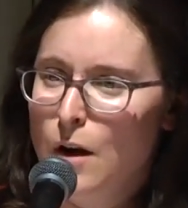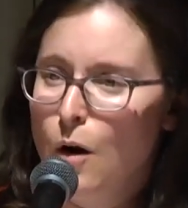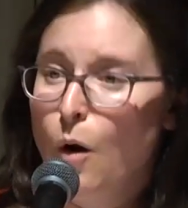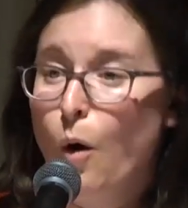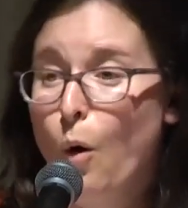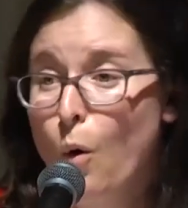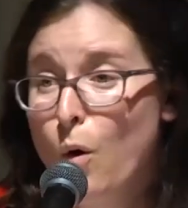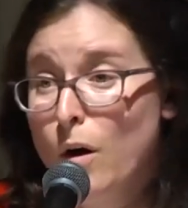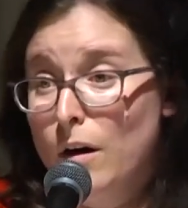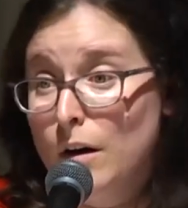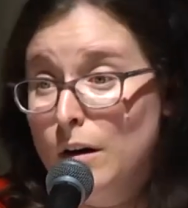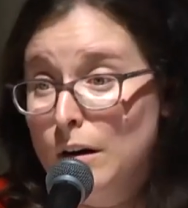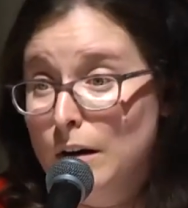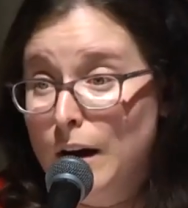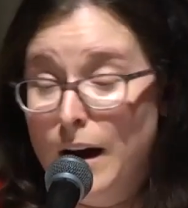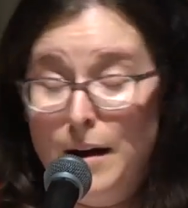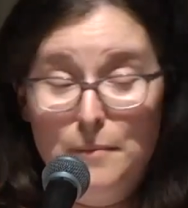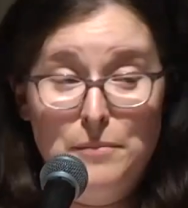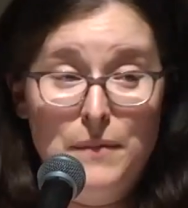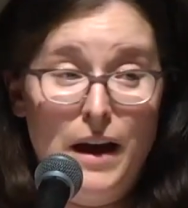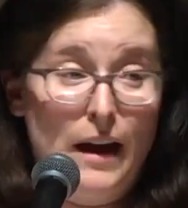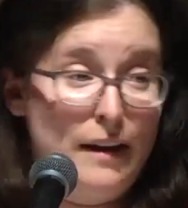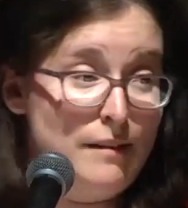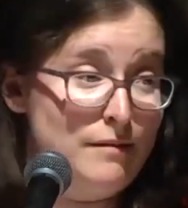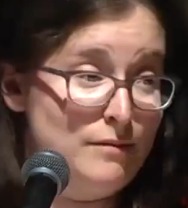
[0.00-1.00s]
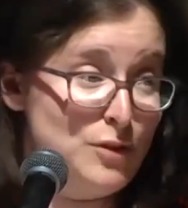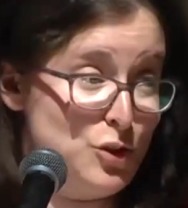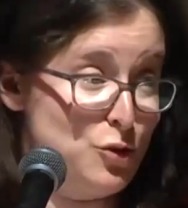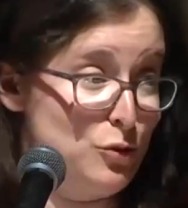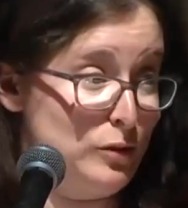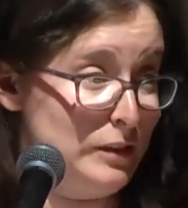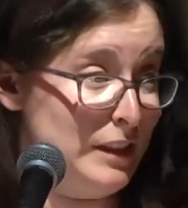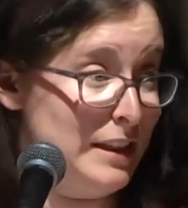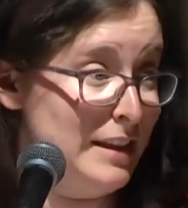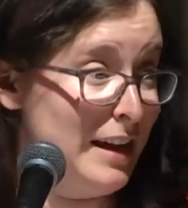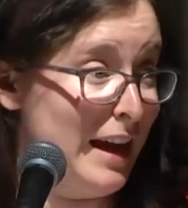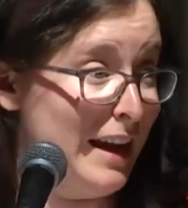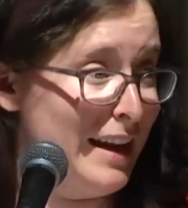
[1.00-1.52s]
Or I'm
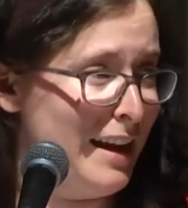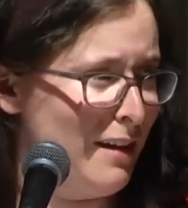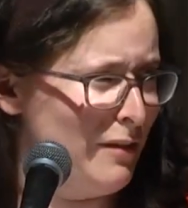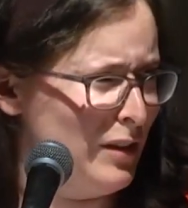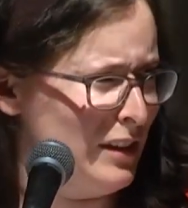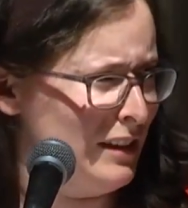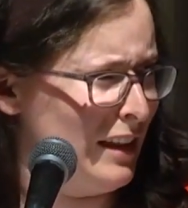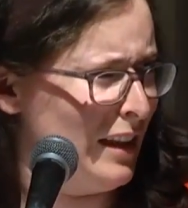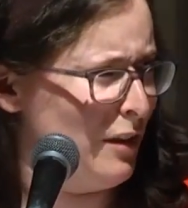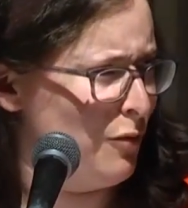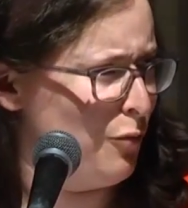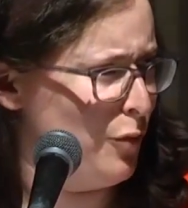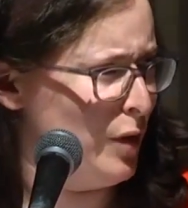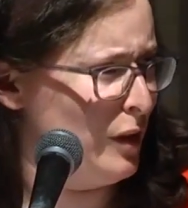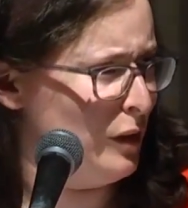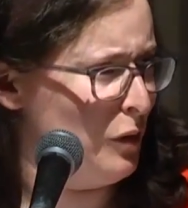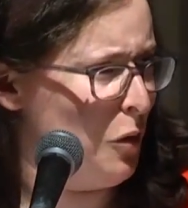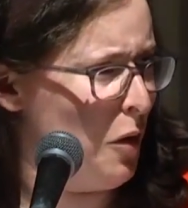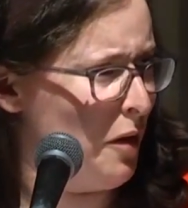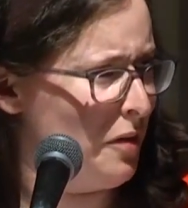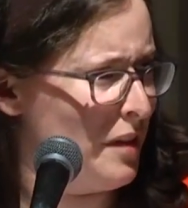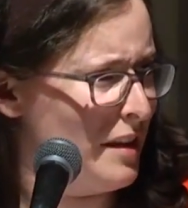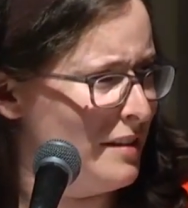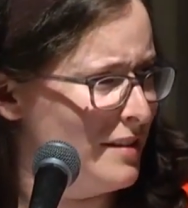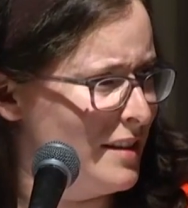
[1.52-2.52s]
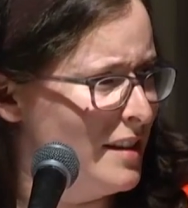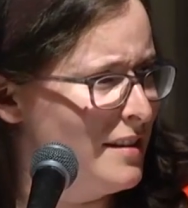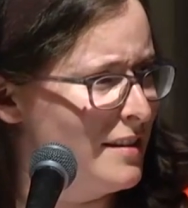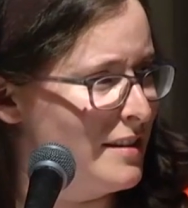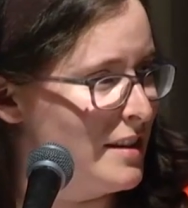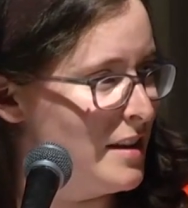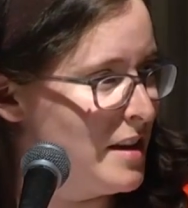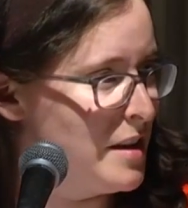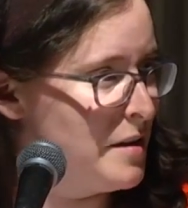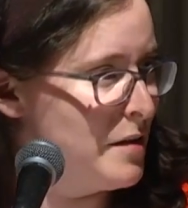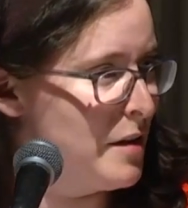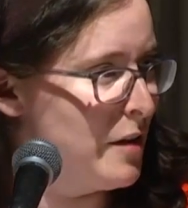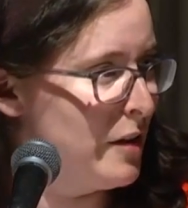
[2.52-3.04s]
certainly not having like real
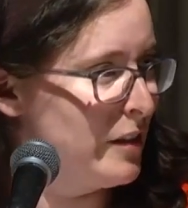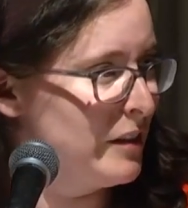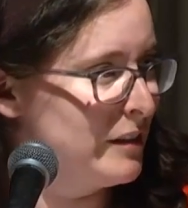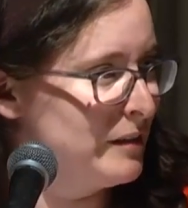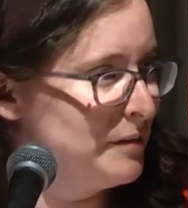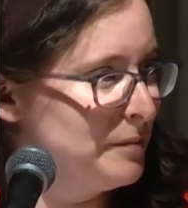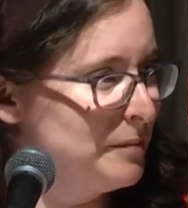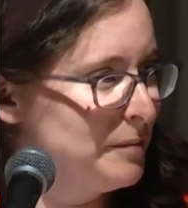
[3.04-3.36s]
authenticity there.